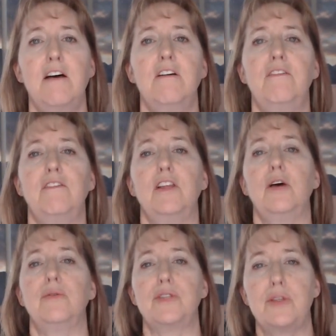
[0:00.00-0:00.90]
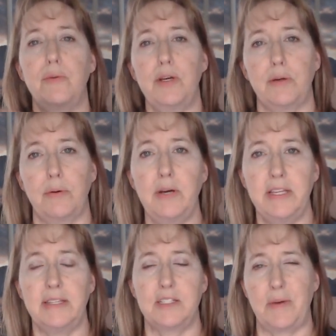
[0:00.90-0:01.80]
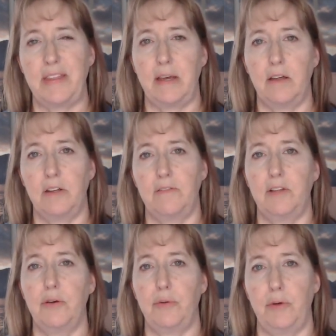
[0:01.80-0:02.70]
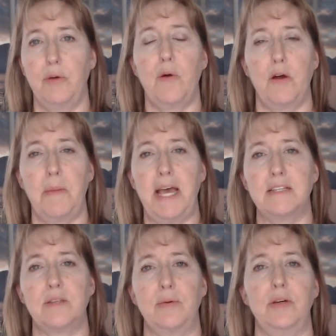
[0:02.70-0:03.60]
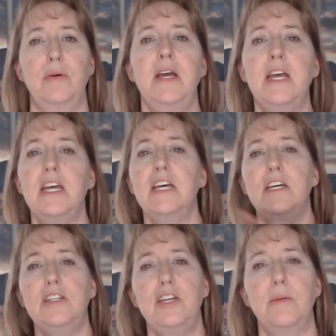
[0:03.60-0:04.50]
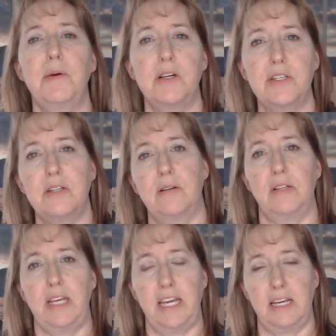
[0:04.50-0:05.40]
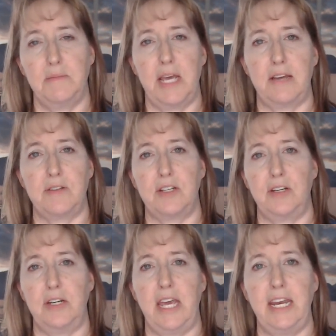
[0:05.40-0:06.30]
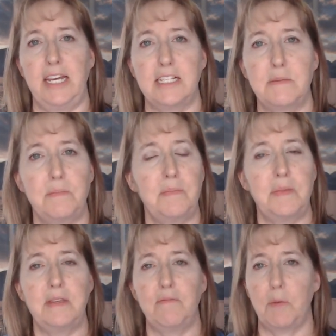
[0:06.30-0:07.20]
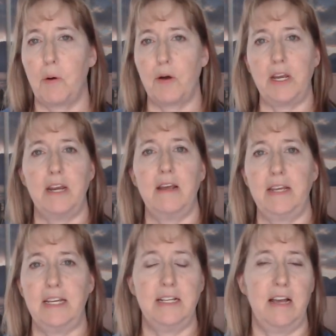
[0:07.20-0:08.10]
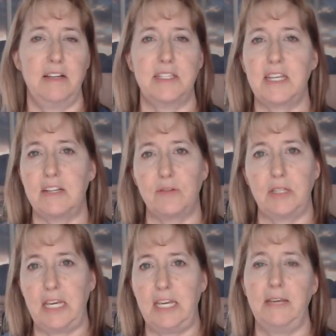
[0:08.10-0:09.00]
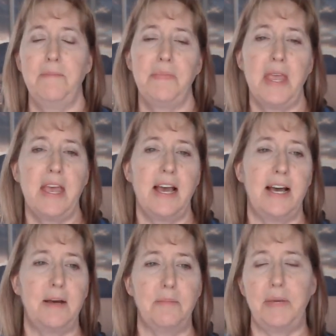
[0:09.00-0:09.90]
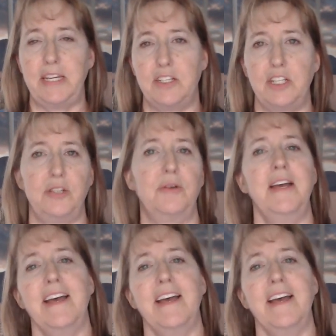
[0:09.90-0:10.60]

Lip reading: flows through, that's why they call it a flow through or a pass through, to your personal income tax return. And it gets reported on Schedule E, page 2,